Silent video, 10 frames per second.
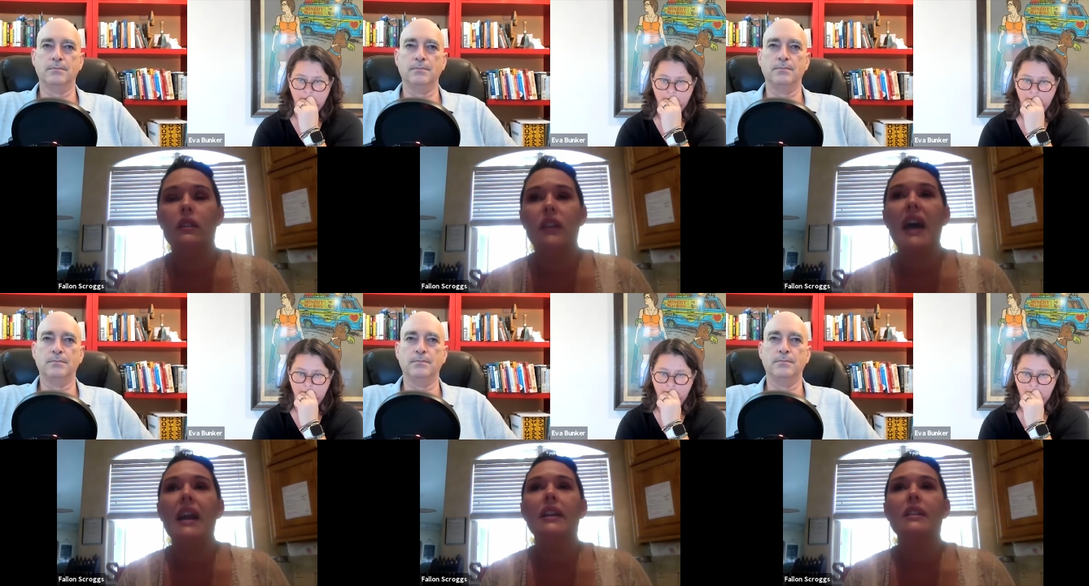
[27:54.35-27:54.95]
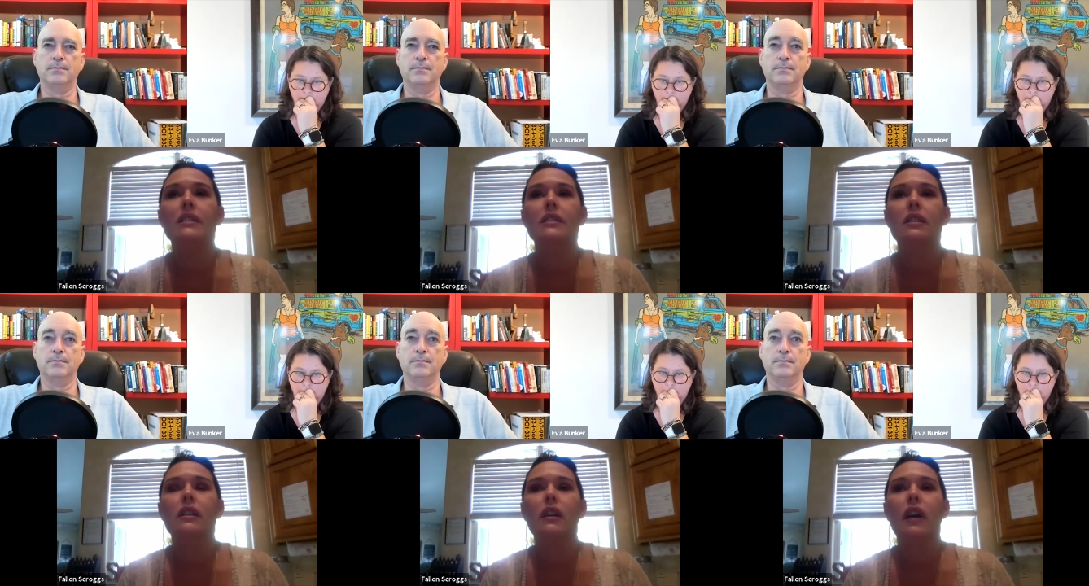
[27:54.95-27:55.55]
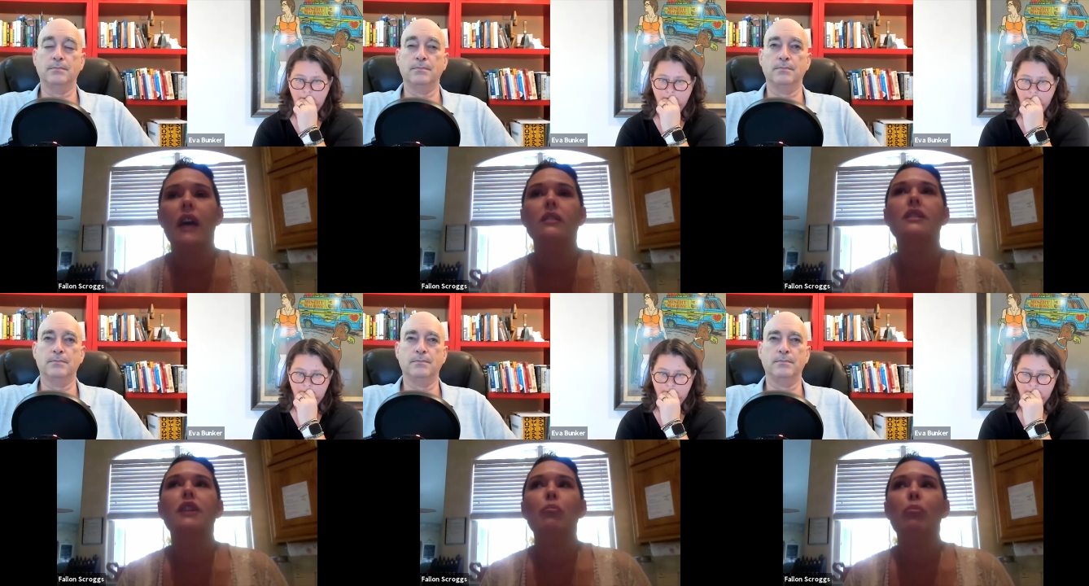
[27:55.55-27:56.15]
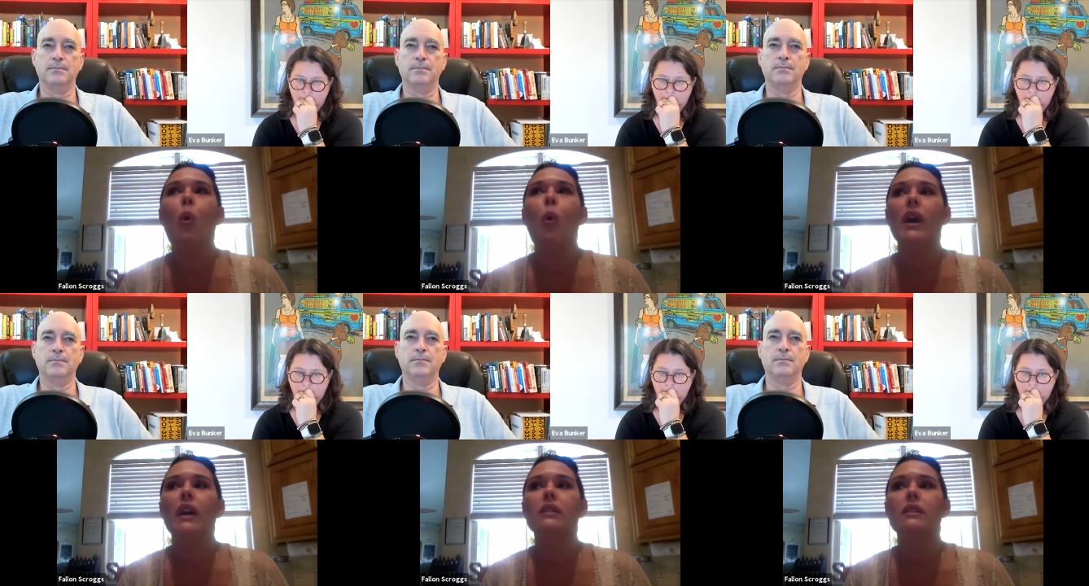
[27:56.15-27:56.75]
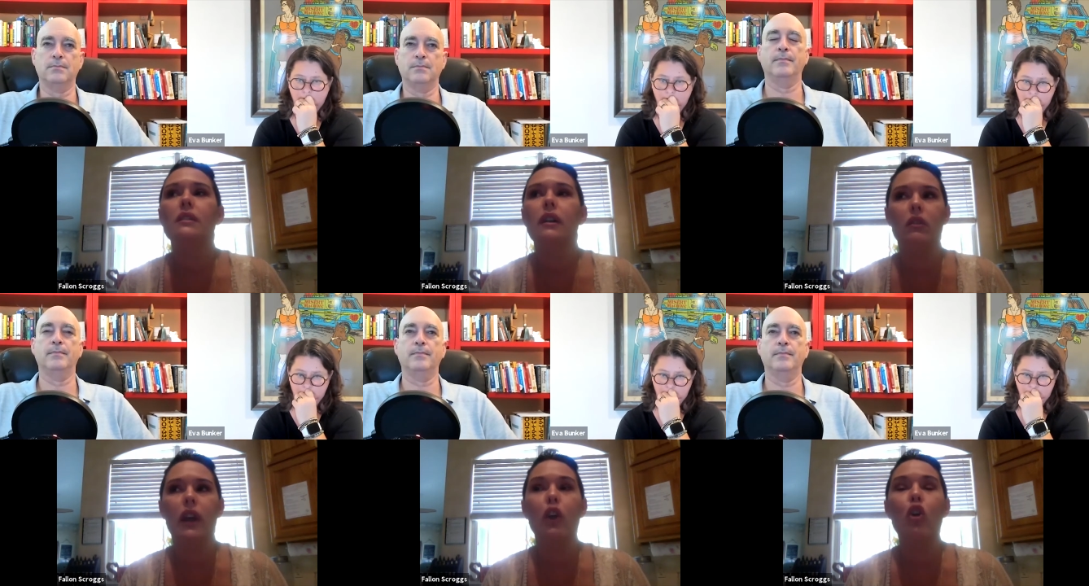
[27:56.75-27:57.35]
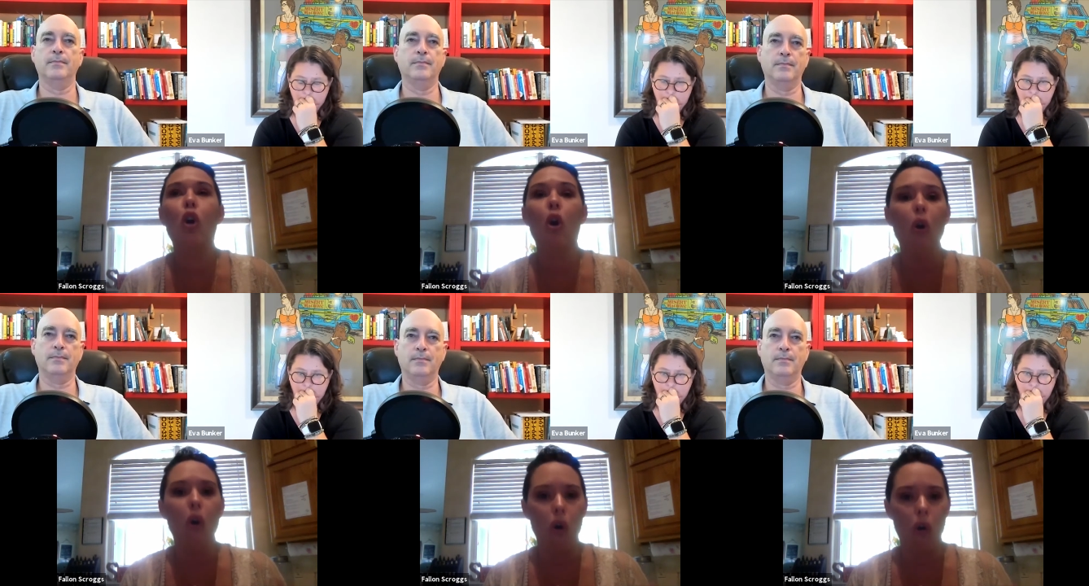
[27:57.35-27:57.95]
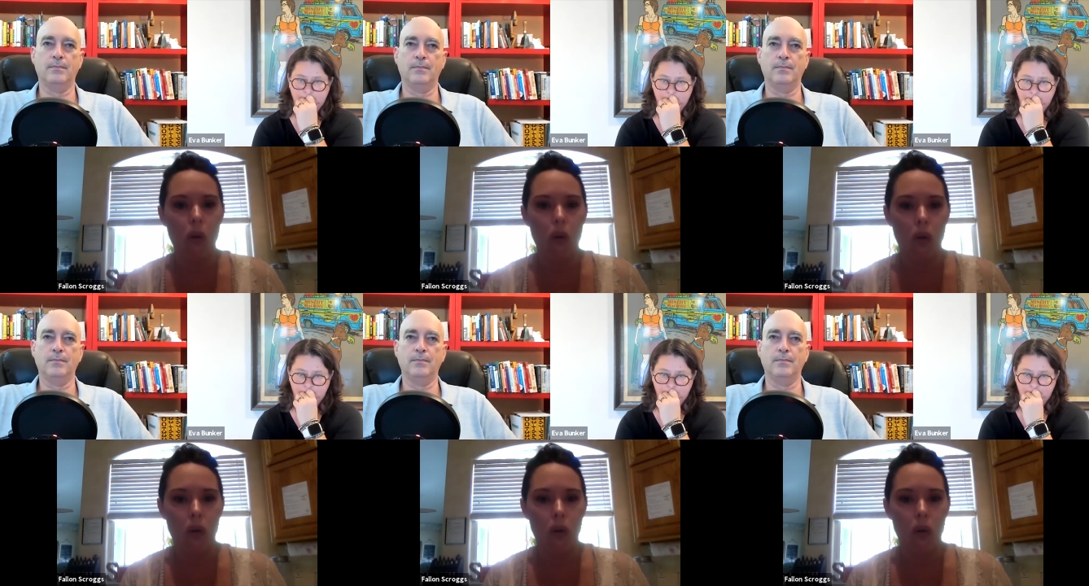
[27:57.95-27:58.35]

Speaker 1: That is at some point a goal